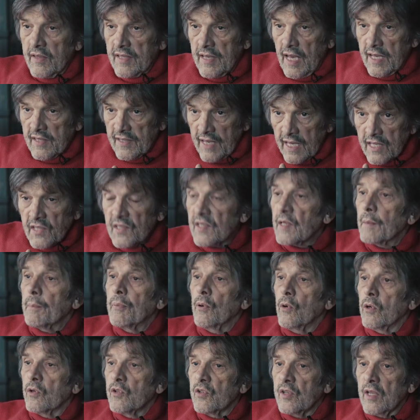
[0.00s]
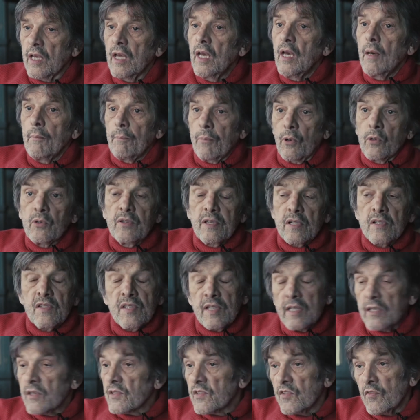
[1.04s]
as I see poetry, both are
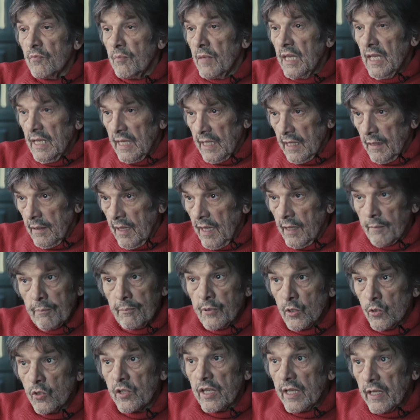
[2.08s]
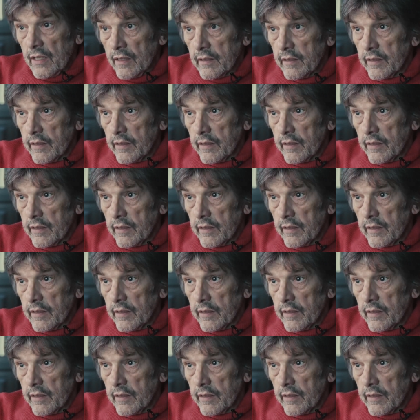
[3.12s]
seekers of meaning and beauty.